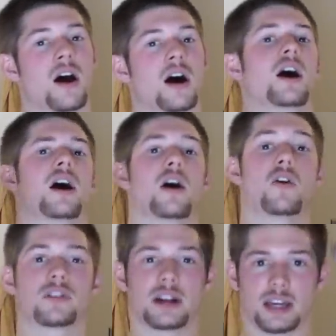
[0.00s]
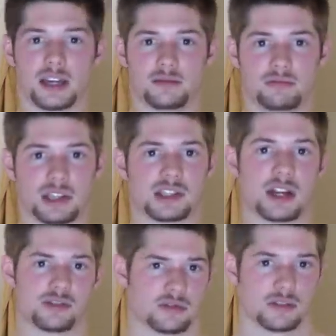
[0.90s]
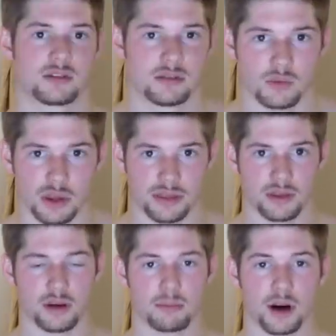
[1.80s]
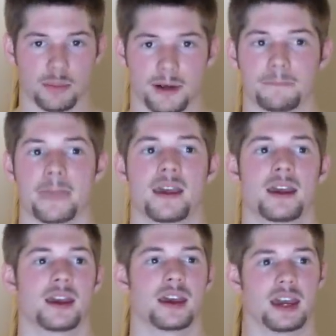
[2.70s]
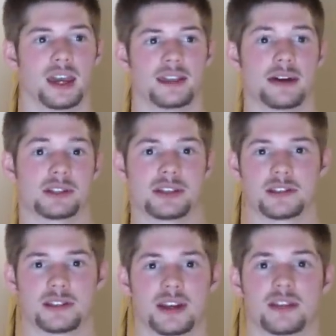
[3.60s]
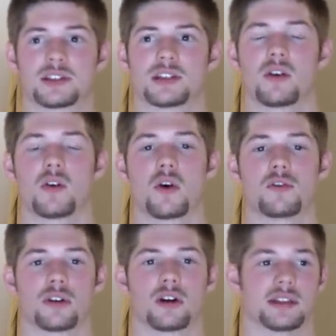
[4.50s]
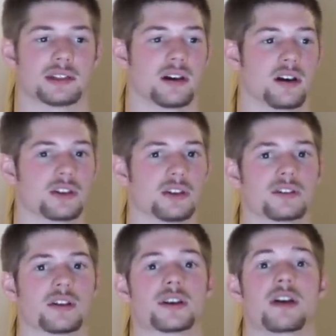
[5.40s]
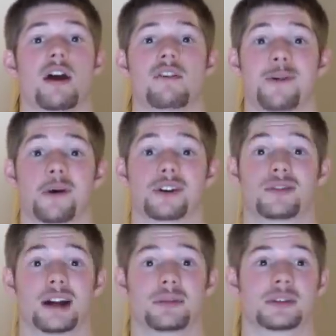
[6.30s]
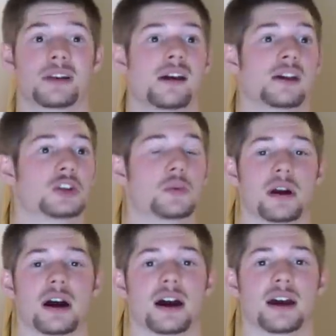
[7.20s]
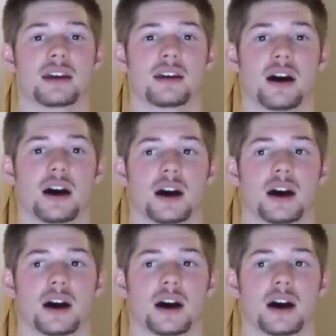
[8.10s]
overhead extensions with the barbell. And that was 10 sets of 10. So overall, that's 100, 400 reps, super high